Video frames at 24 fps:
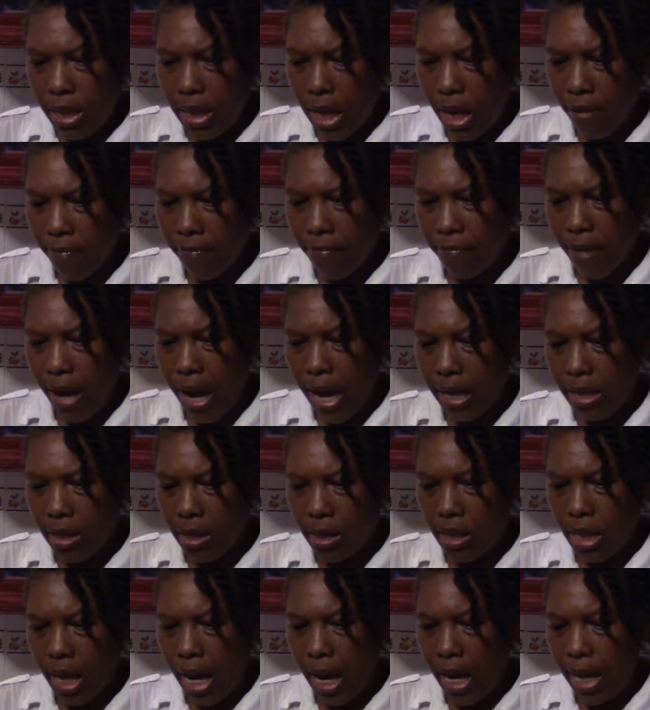I find
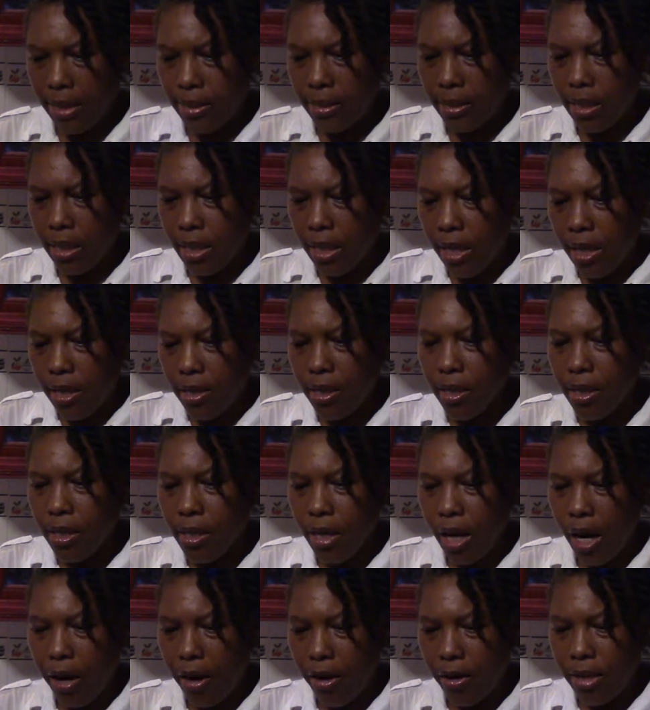that the
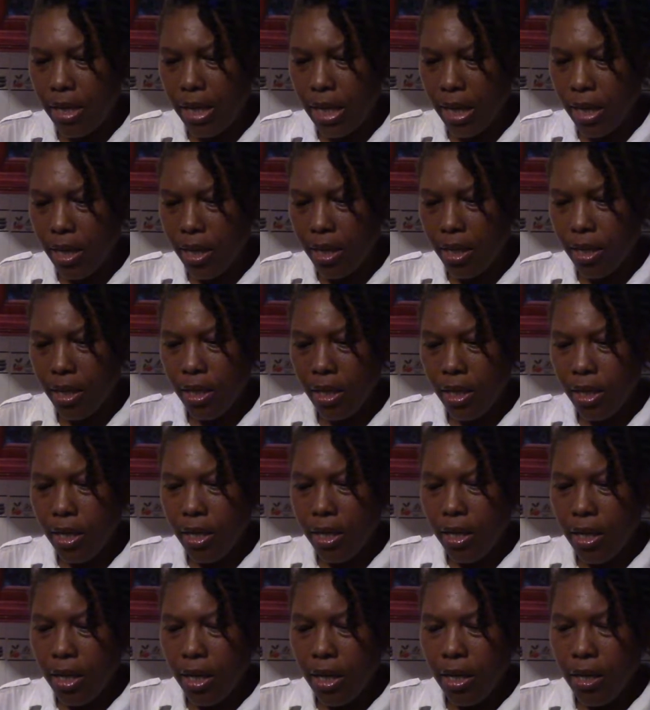garlic
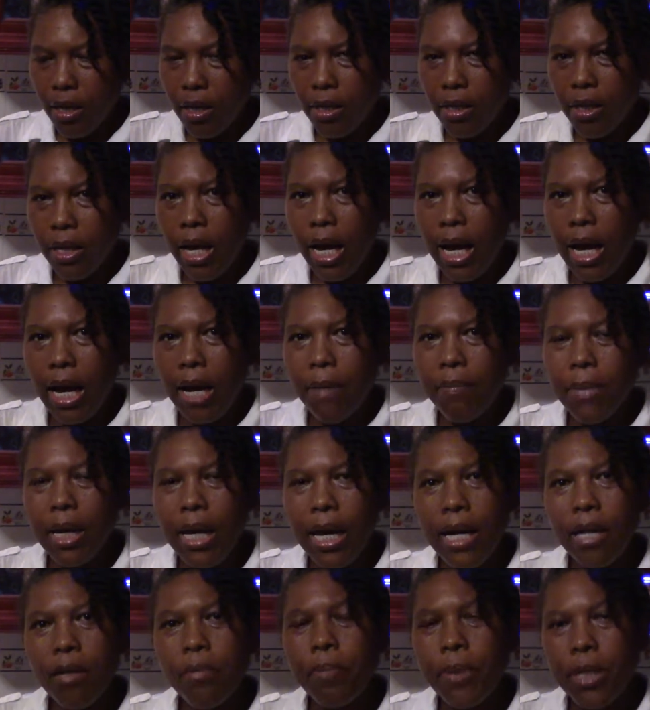
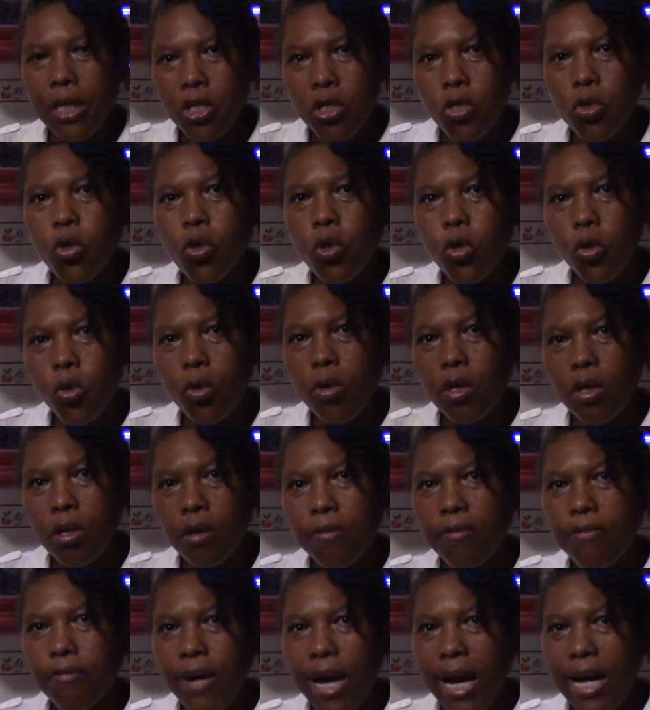help it to cook
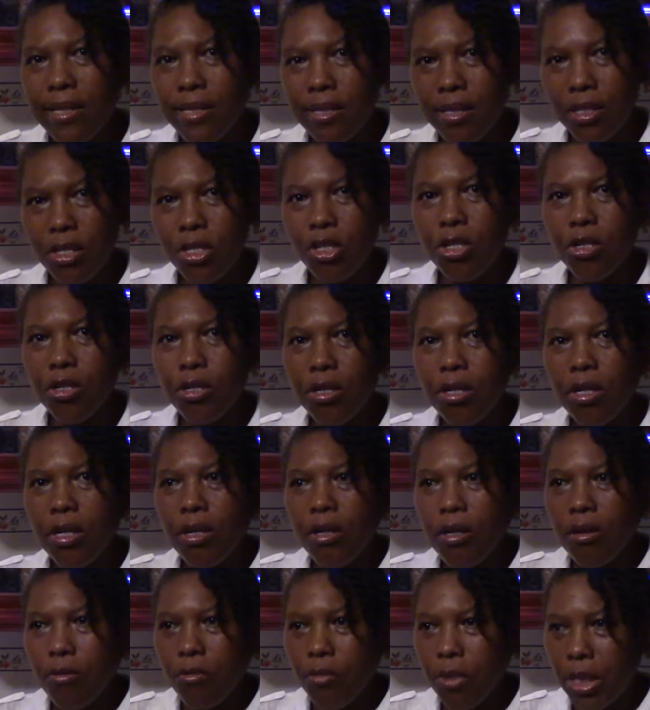faster
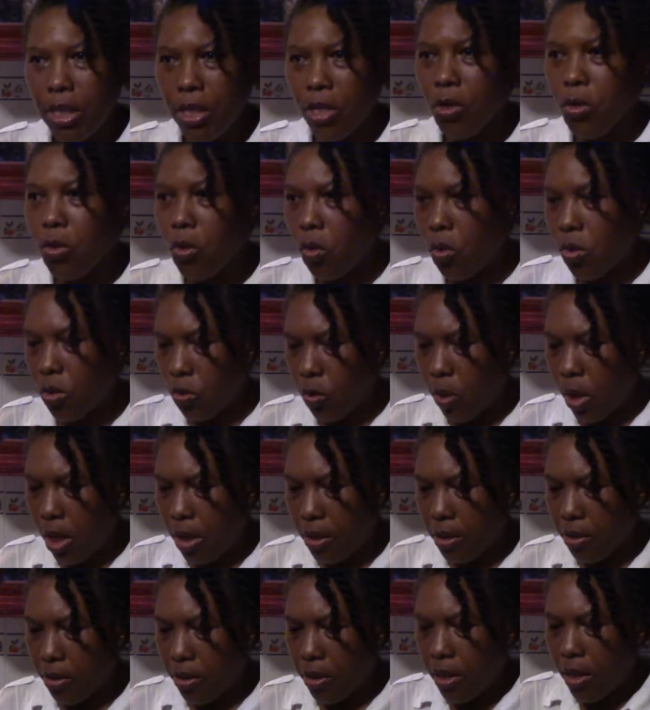with the cold
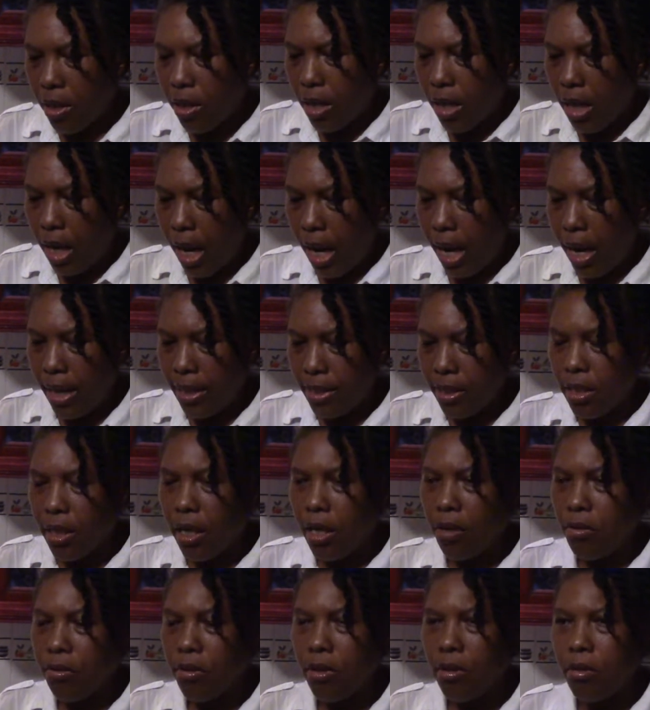water. And
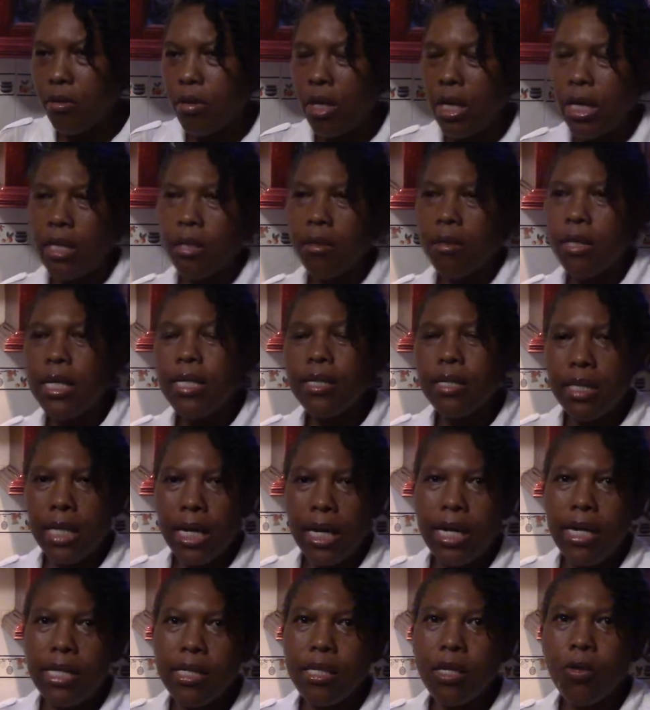in this
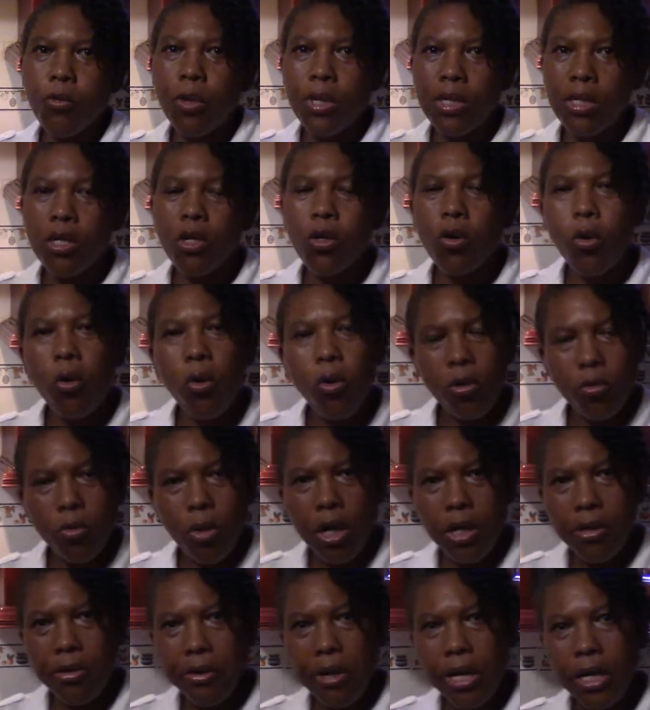case, it wasn't cold
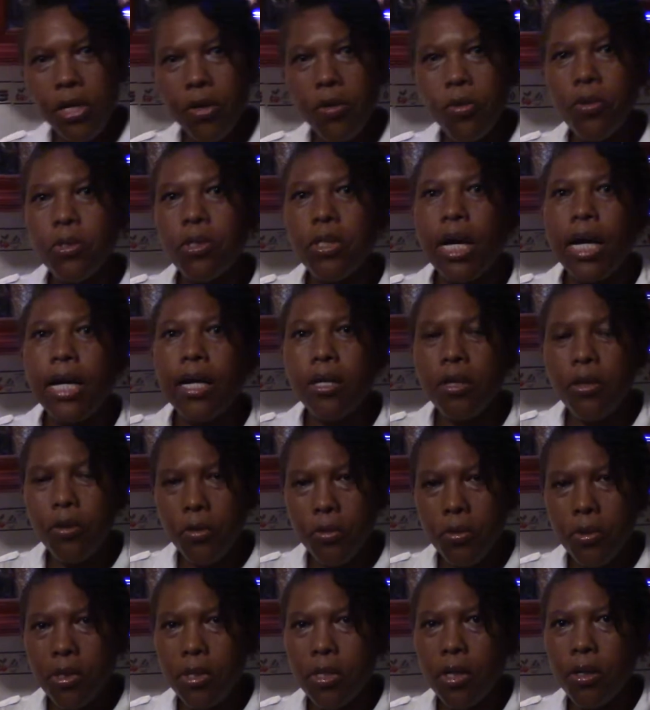water I used
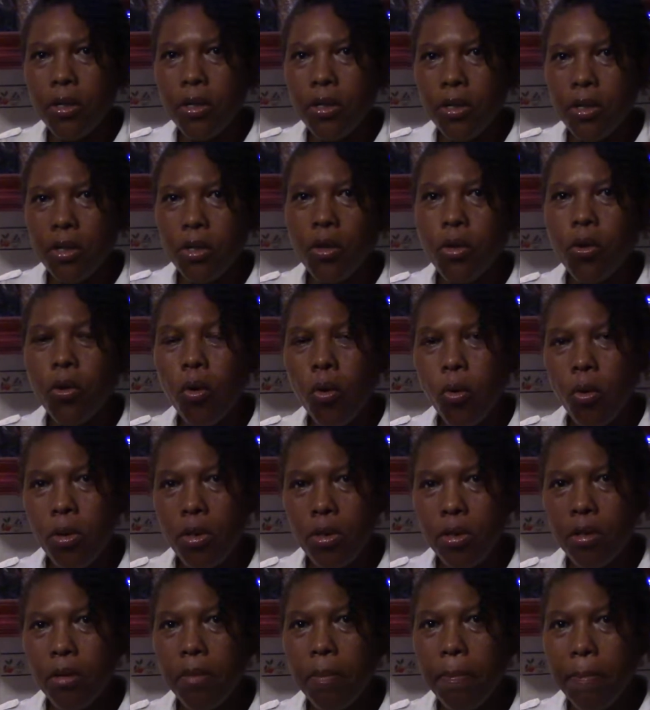the
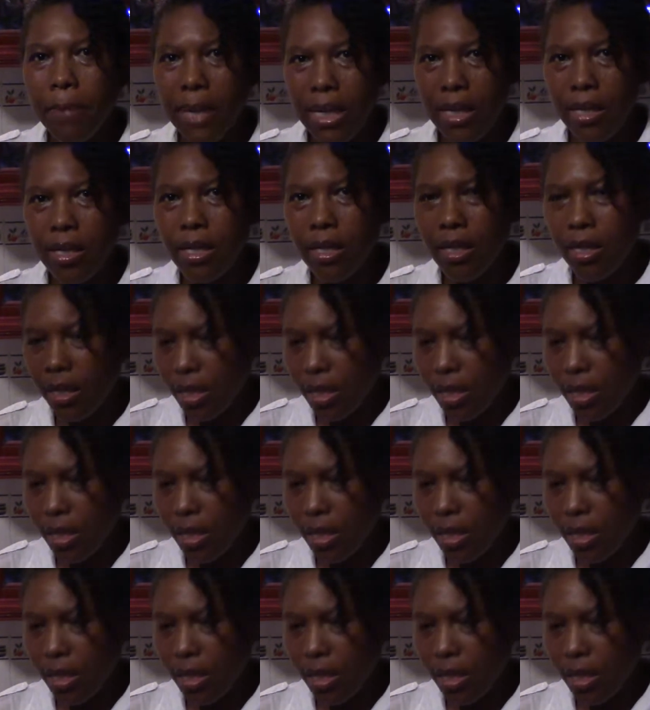cold milk.